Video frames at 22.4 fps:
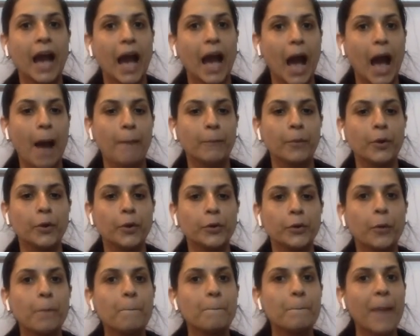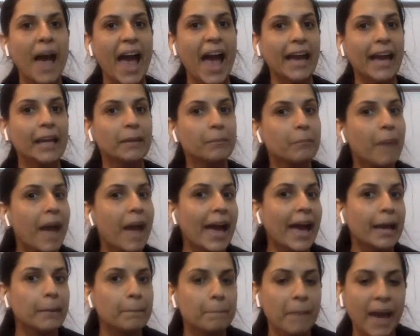I'm going to bang,
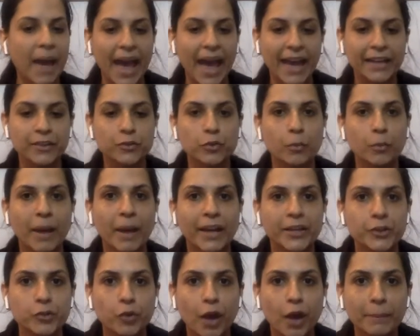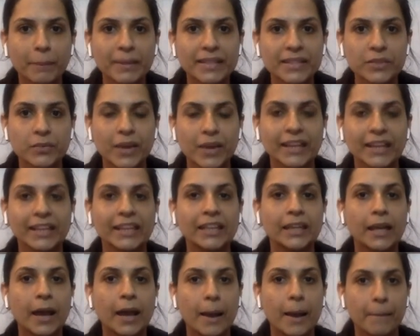bang, bang. So my drum is
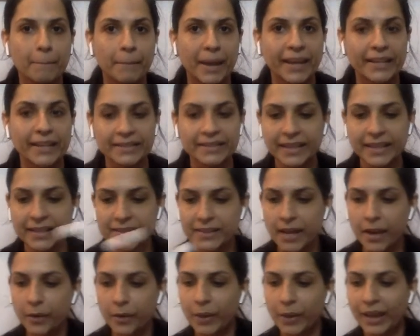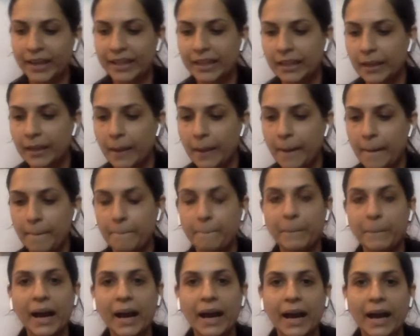ready, my sticks are ready,
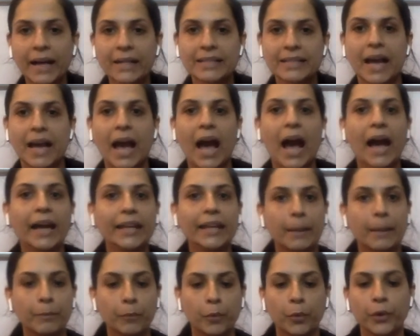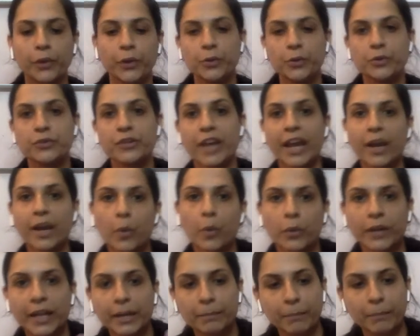but I am going to
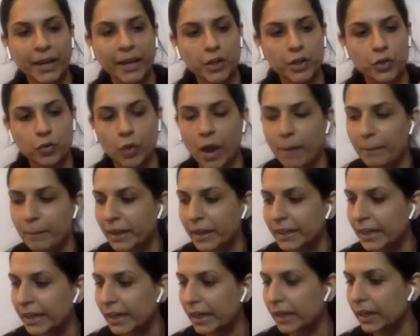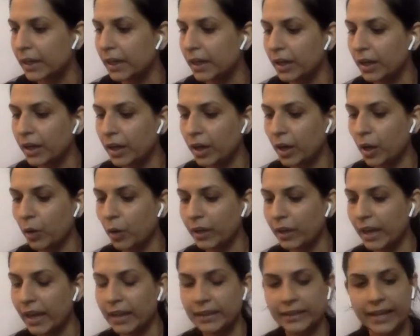decorate my drum a little.
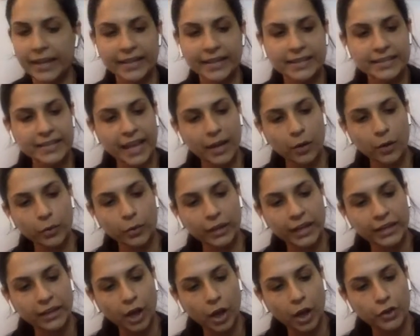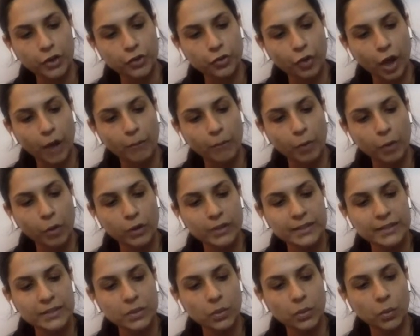Okay, let's decorate our drum
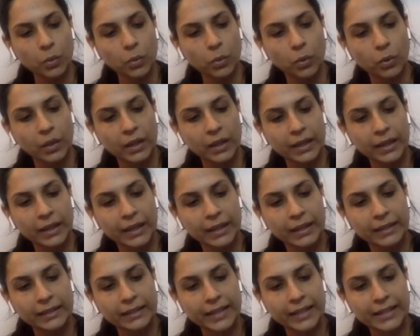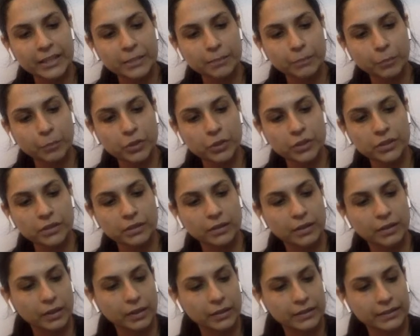also. Let's put
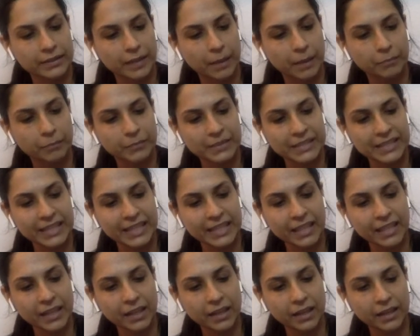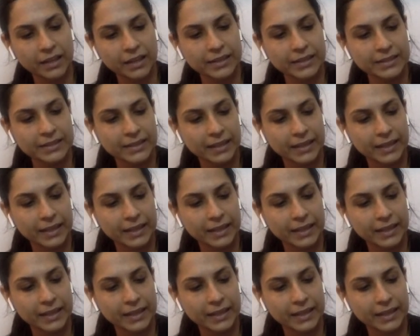some stickers.